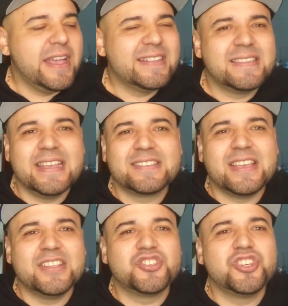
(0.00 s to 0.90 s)

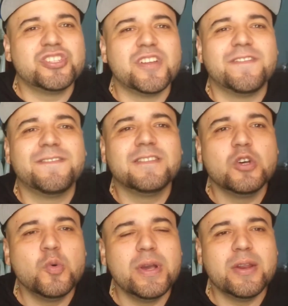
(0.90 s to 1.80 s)
it's just a
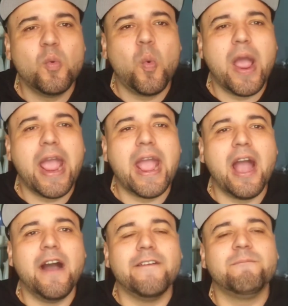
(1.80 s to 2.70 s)
fluid
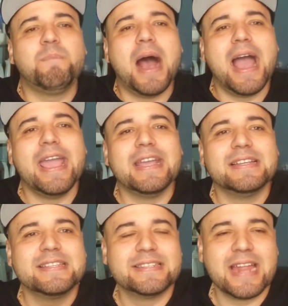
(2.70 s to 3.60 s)
way of buying
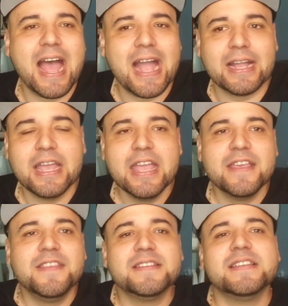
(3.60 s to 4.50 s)
stock.
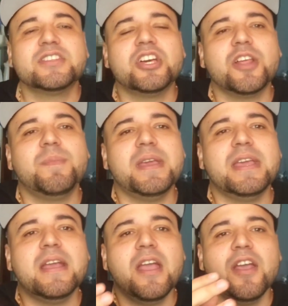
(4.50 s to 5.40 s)
This is going to
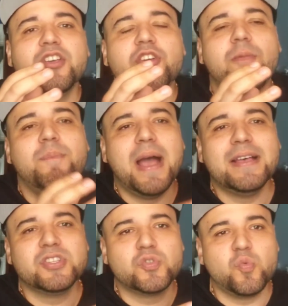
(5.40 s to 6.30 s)
be your
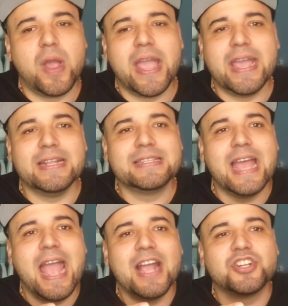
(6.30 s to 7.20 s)
best way
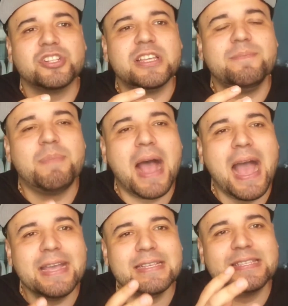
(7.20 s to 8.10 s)
to actually
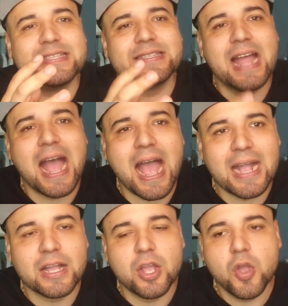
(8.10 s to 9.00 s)
buy
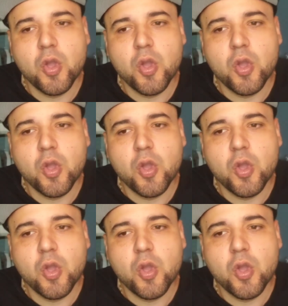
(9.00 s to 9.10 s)
stock